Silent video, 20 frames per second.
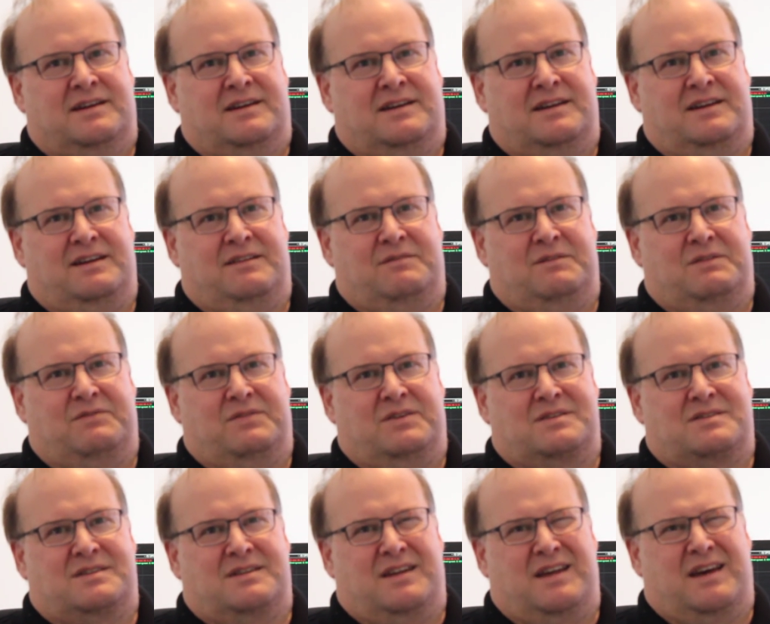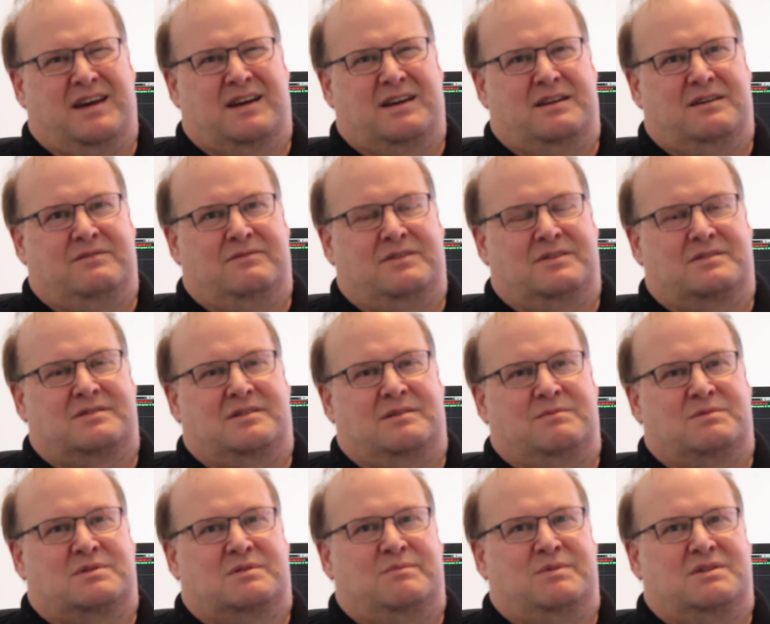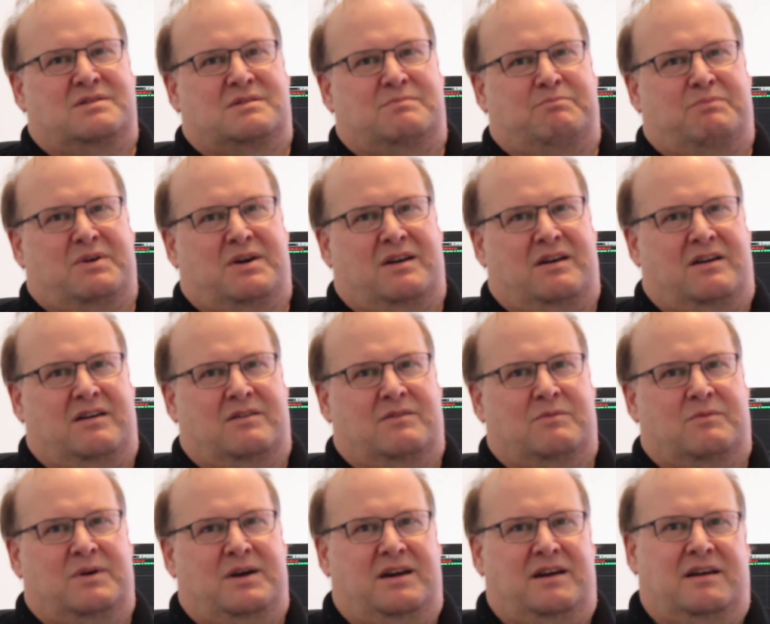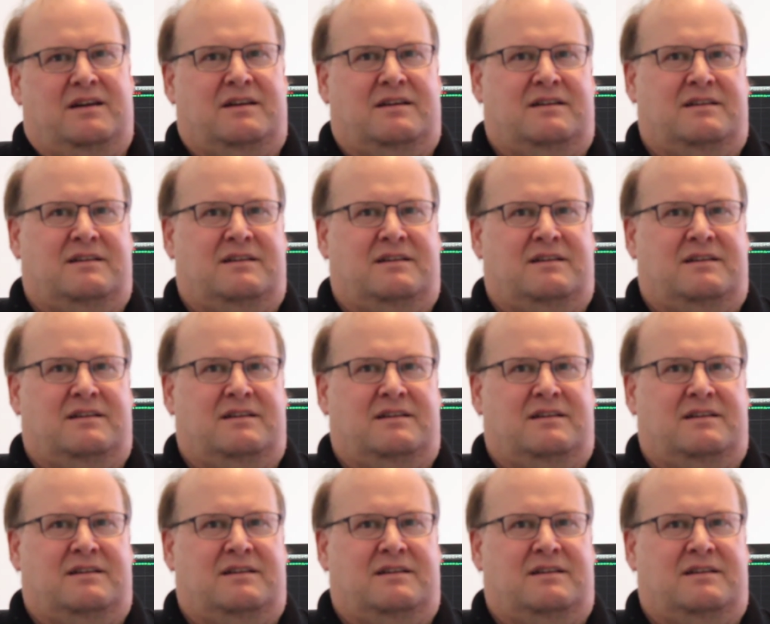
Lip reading: even if it's negative, it seems to be spun in a way